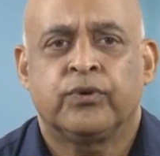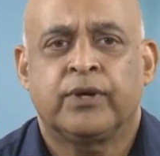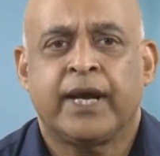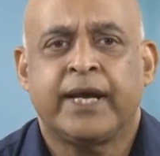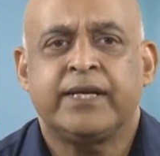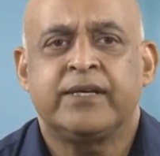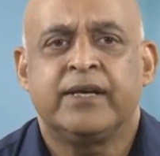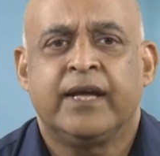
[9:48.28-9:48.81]

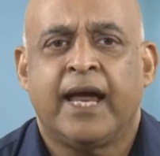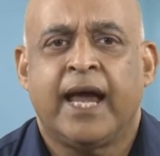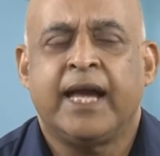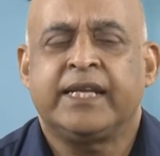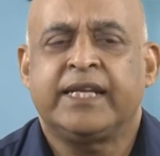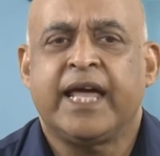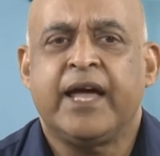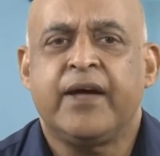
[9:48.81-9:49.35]
right,
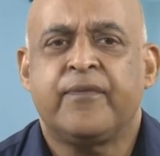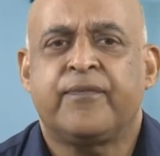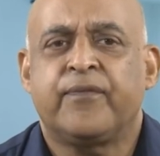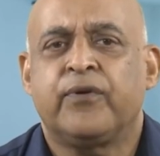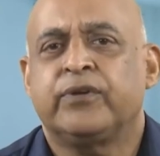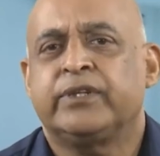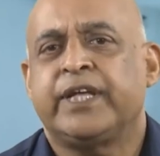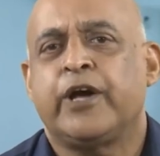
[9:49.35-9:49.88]
and
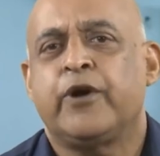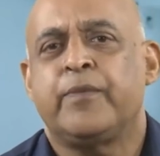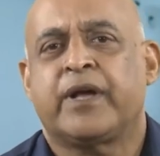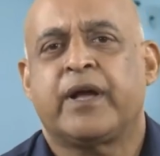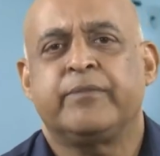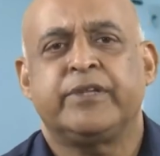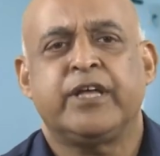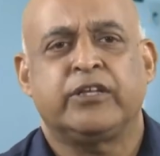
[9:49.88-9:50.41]
therefore, they have
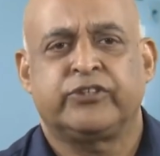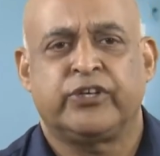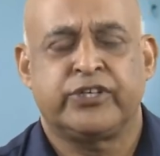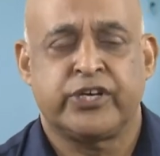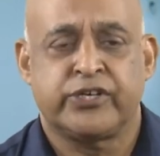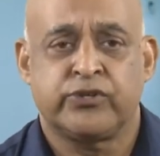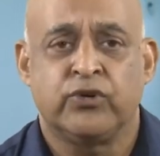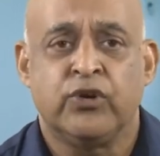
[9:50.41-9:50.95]
become the
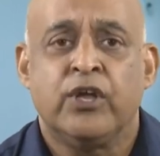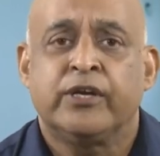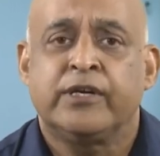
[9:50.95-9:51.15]
authoritative.